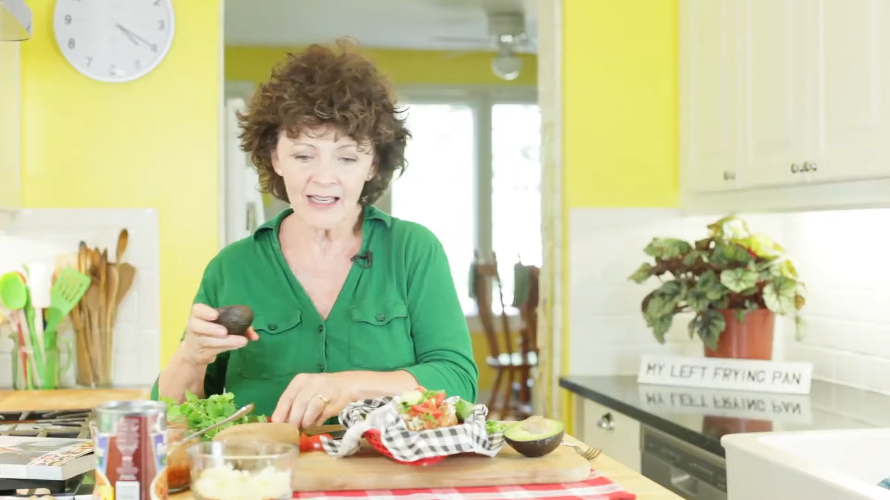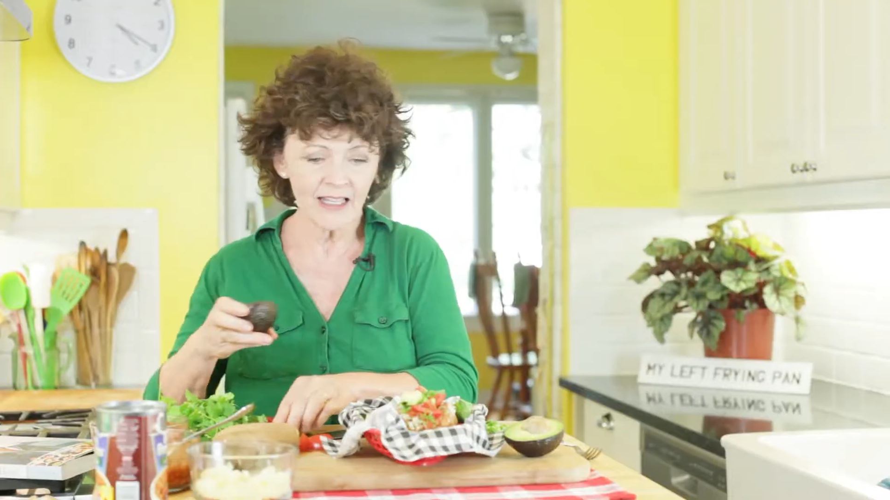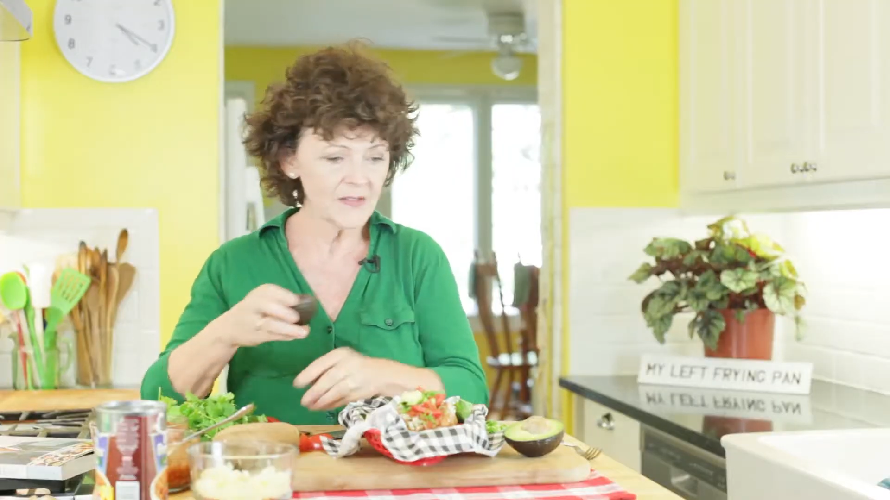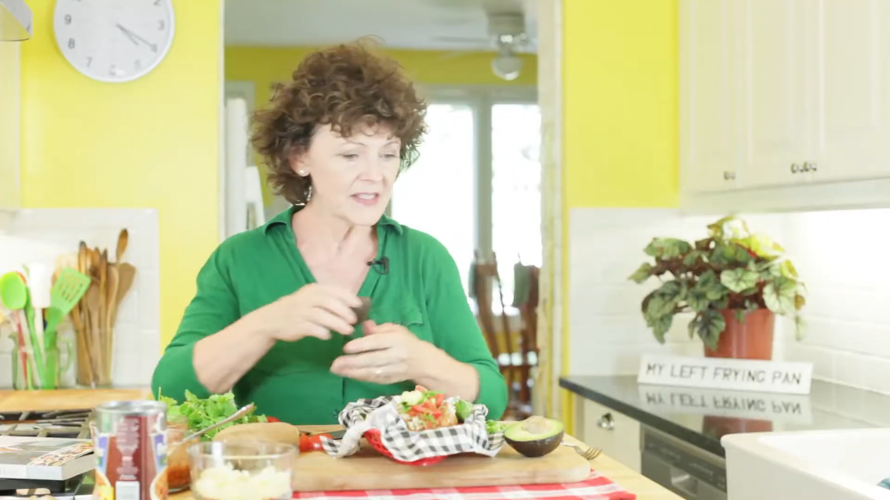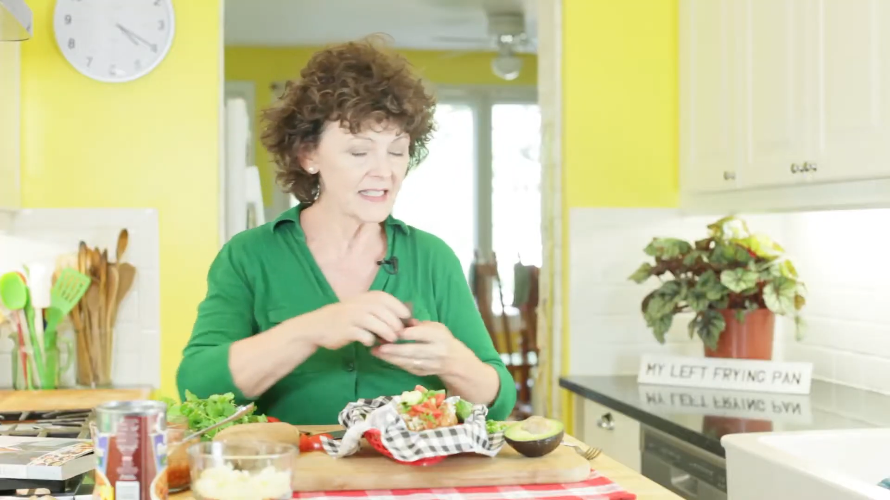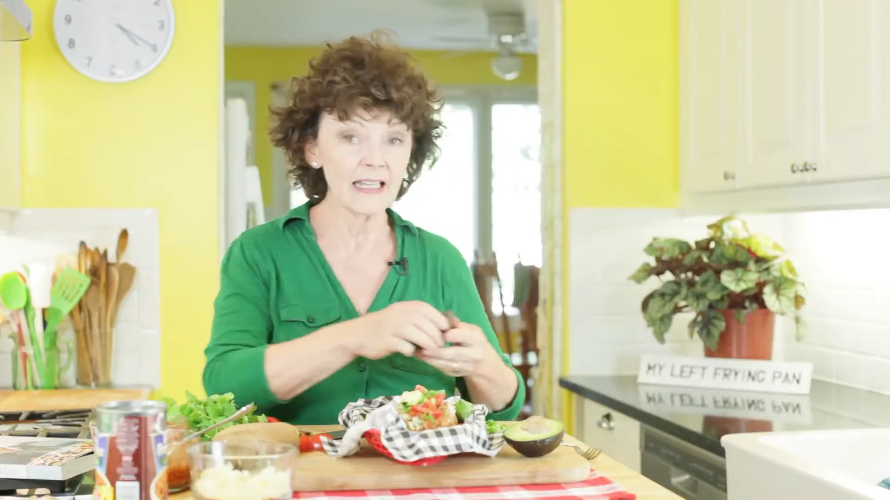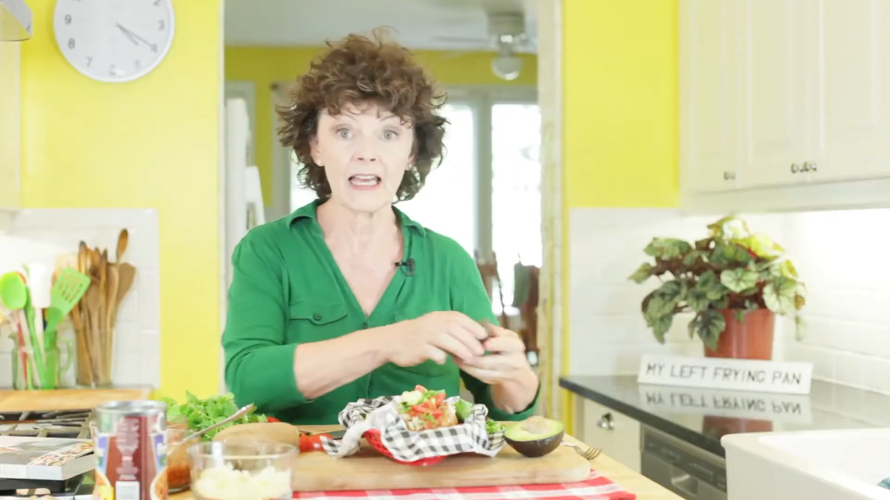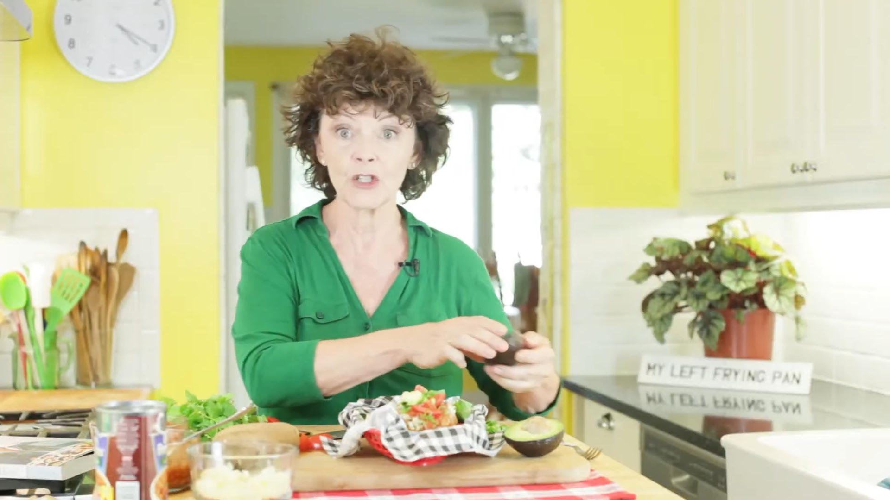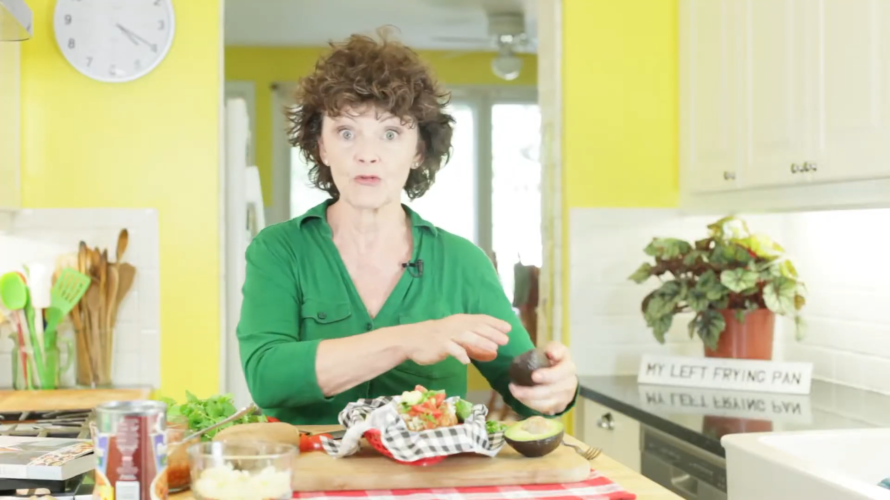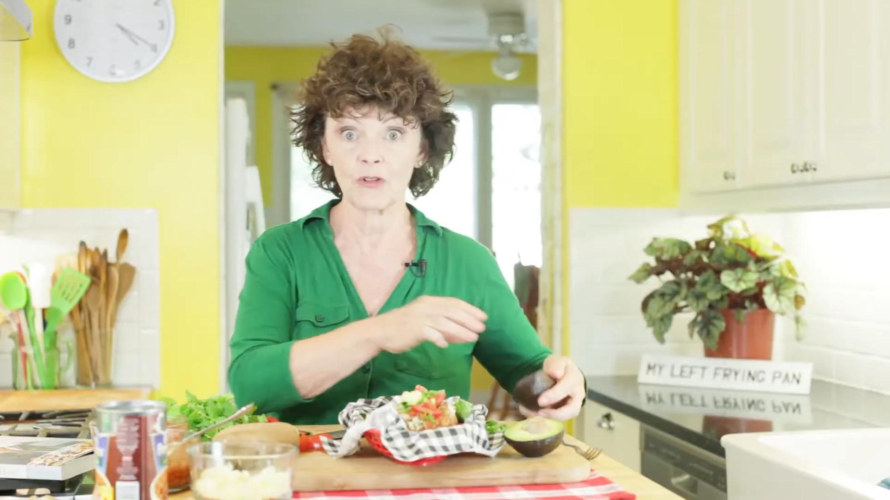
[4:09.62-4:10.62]
love
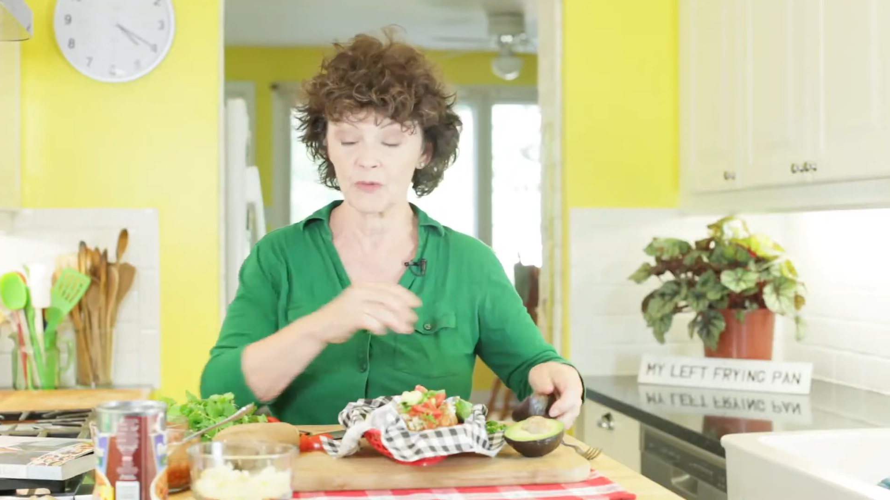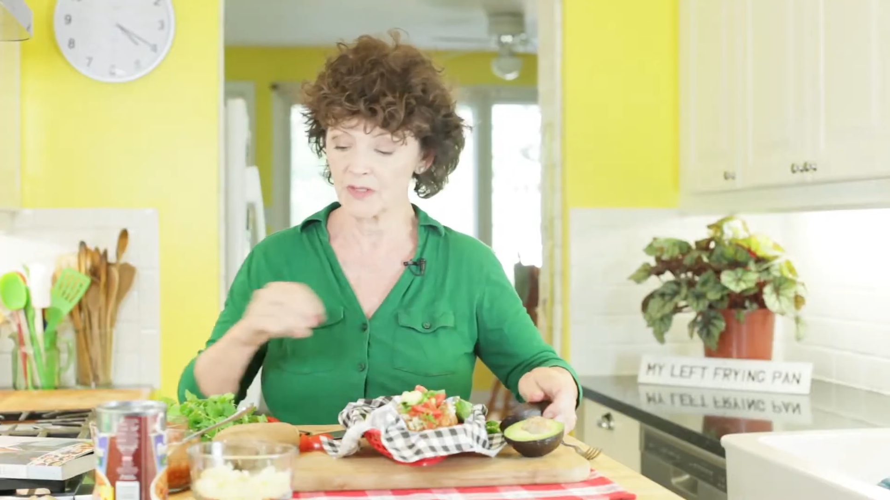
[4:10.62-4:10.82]
cilantro,